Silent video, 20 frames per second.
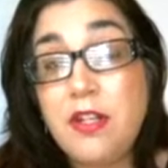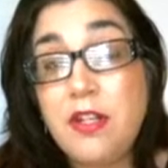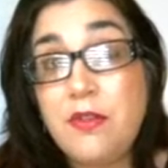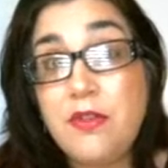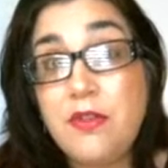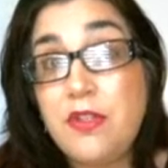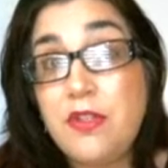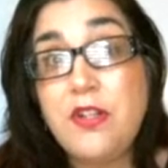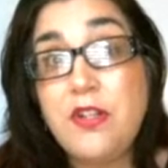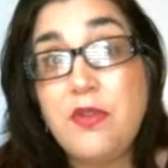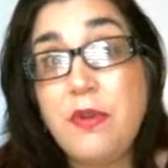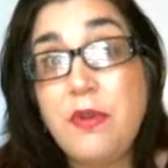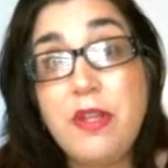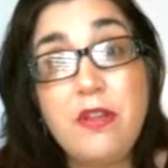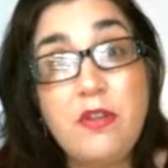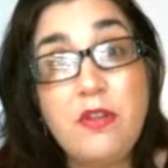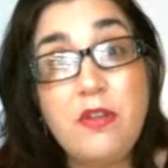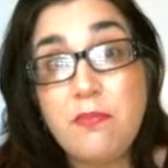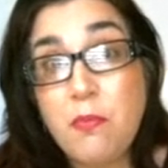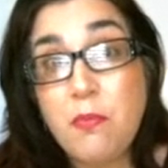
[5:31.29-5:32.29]
you know, start
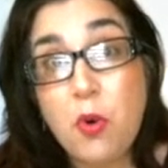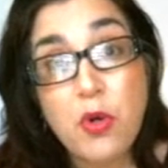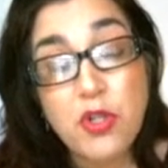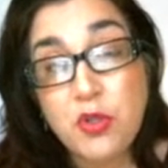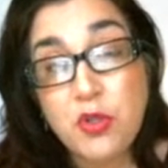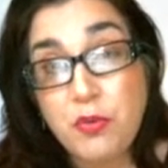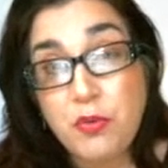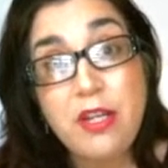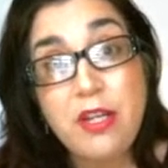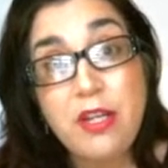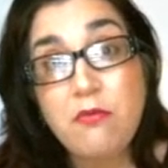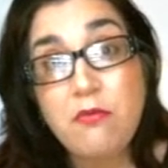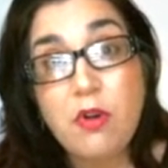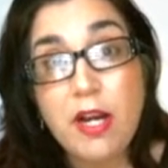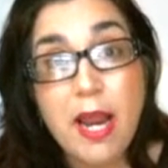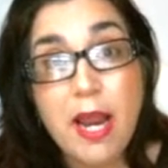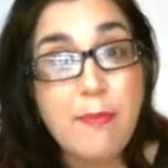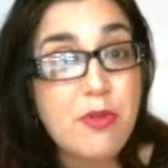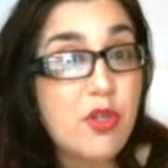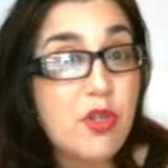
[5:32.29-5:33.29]
doing more screen
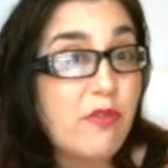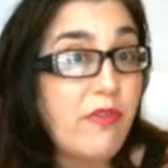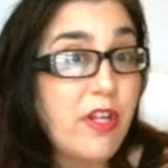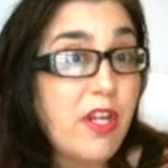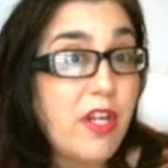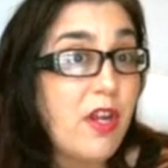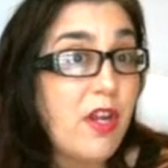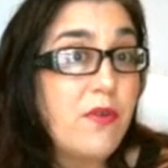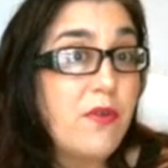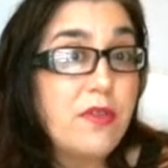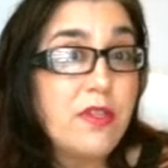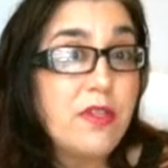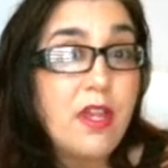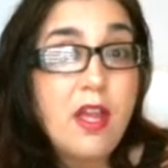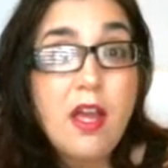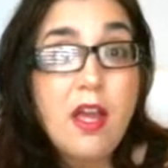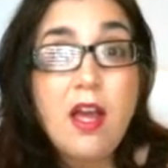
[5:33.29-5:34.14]
capture videos,